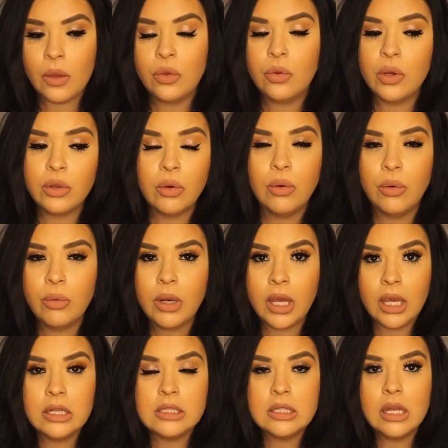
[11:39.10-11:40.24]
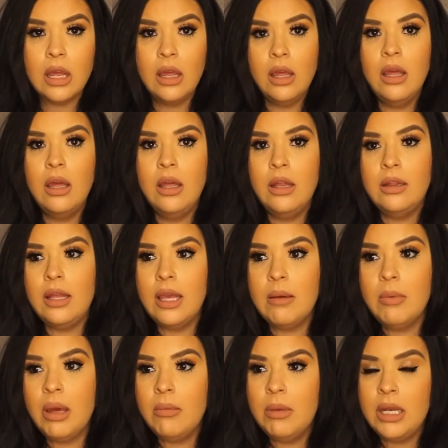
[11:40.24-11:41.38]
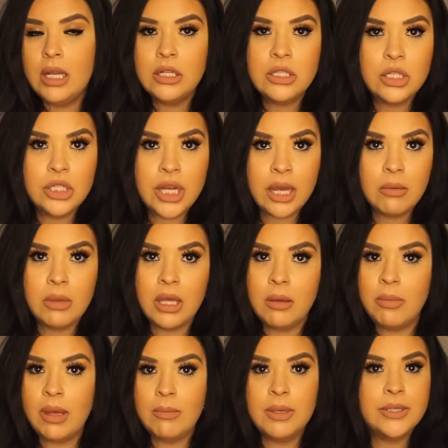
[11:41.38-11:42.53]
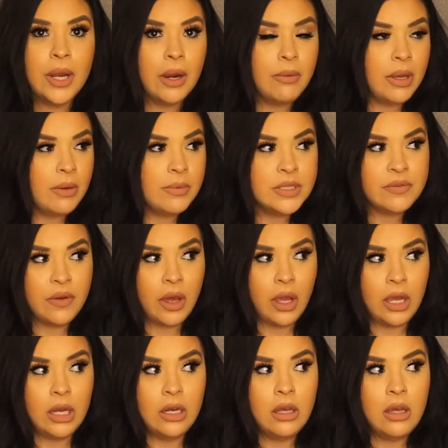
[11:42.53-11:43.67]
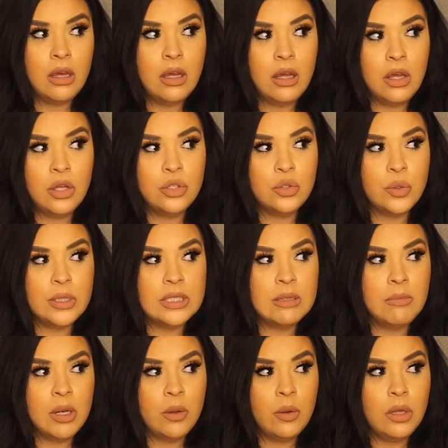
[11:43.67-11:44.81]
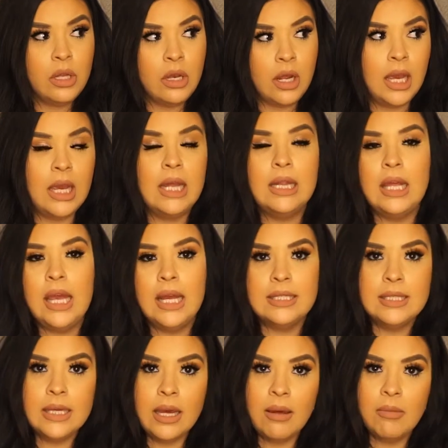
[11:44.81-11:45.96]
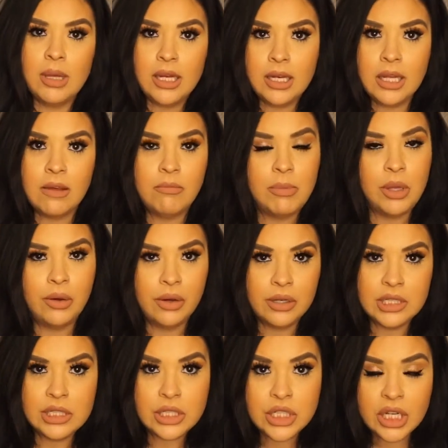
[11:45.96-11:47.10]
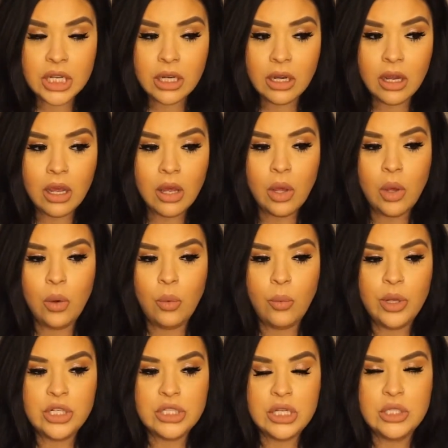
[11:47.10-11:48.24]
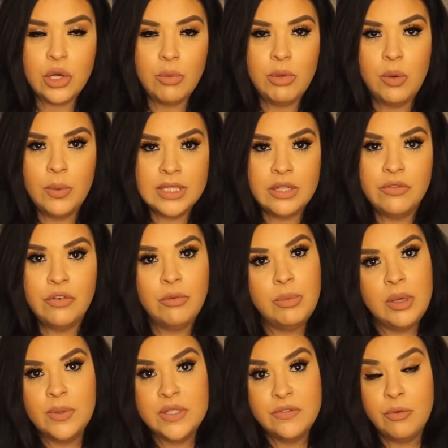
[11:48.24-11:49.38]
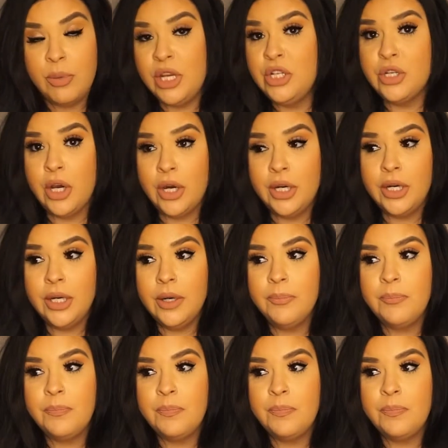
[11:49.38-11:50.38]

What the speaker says: Throughout the whole night, they kept coming in to check me. Baby's heart rate was fine. Towards the middle of the night, they had to come in and give me oxygen, which they told me wasn't for me, was for my daughter.